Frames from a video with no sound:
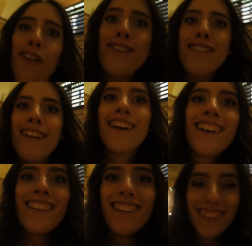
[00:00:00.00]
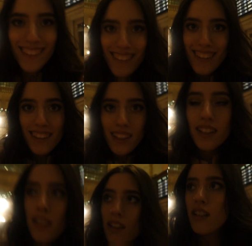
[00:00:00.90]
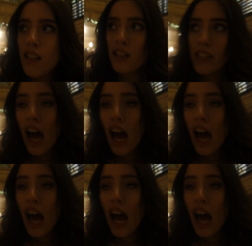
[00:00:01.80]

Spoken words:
shout out to anyone who's not from New York.